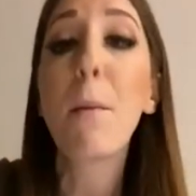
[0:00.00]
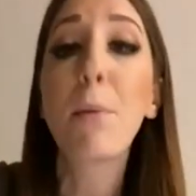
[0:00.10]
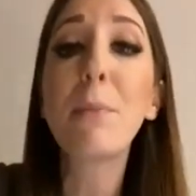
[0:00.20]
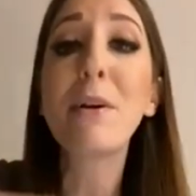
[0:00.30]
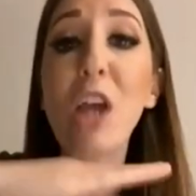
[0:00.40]

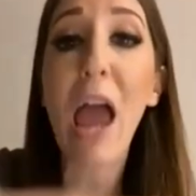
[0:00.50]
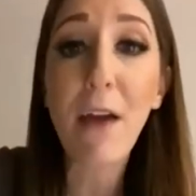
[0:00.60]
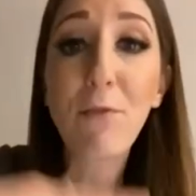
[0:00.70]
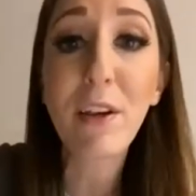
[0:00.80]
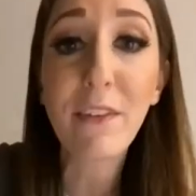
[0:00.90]
Pretty much
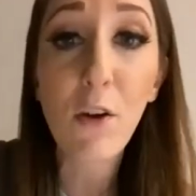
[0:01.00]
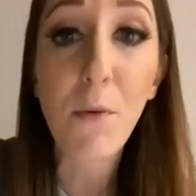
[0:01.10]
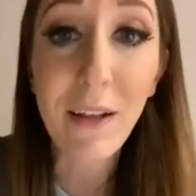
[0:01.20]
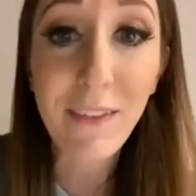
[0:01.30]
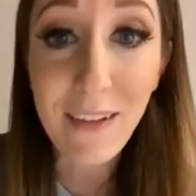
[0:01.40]
every single
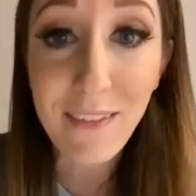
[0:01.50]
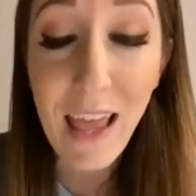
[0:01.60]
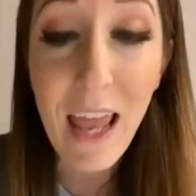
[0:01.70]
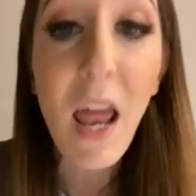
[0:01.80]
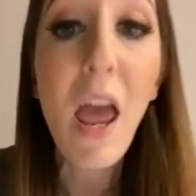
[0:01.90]
month since
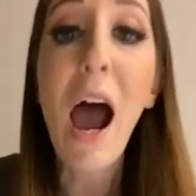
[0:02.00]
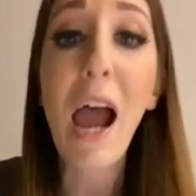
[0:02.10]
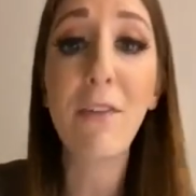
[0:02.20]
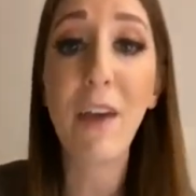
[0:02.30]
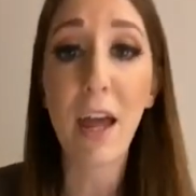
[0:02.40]
then,
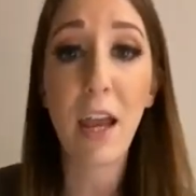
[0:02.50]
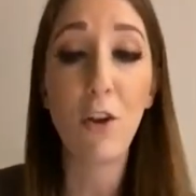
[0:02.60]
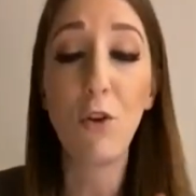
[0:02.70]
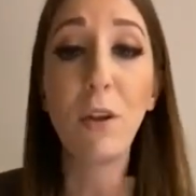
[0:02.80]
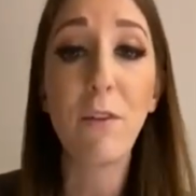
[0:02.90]
I've had a
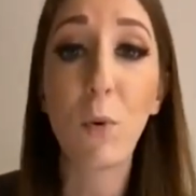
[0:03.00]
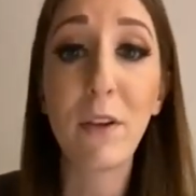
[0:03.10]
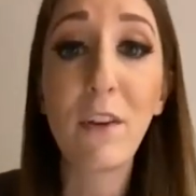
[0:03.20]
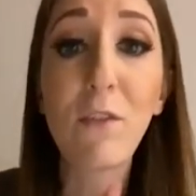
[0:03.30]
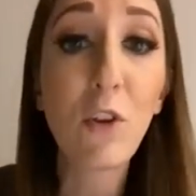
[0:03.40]
new level
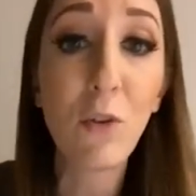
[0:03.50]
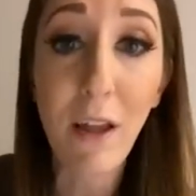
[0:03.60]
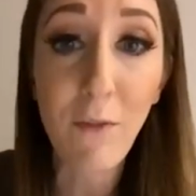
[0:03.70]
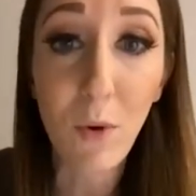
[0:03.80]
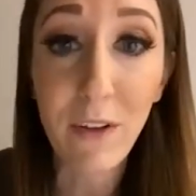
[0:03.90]
one silver, new
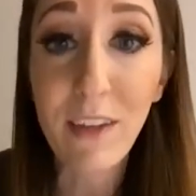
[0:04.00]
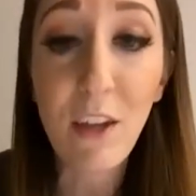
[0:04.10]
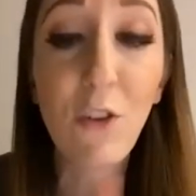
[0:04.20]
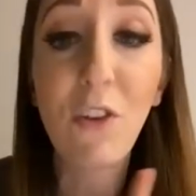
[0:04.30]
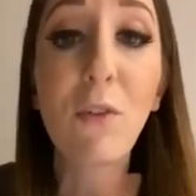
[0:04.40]
level one
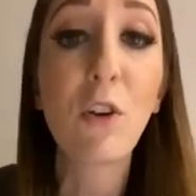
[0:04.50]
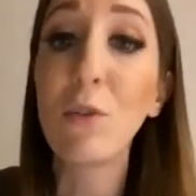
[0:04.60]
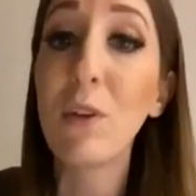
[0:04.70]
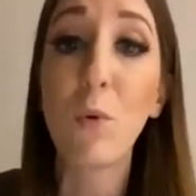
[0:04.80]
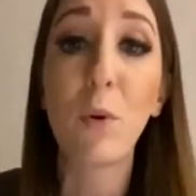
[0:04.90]
senior silver, new
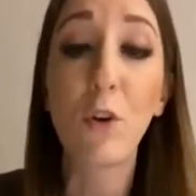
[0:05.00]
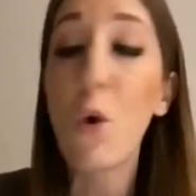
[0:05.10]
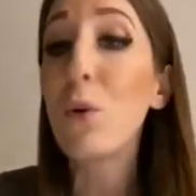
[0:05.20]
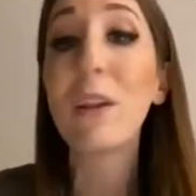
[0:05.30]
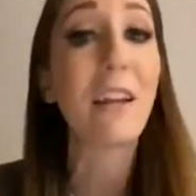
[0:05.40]
level one
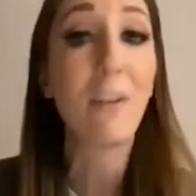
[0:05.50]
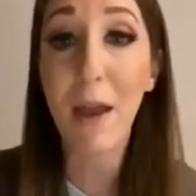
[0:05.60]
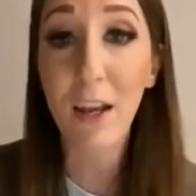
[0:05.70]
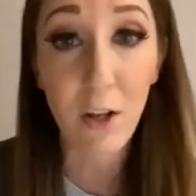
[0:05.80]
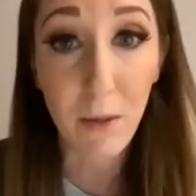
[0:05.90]
gold, like
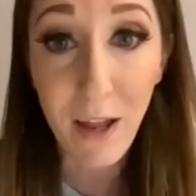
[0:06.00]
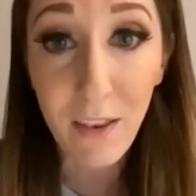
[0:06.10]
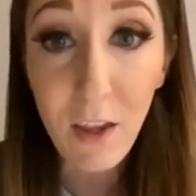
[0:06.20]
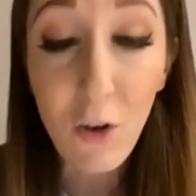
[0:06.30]
depending on the month.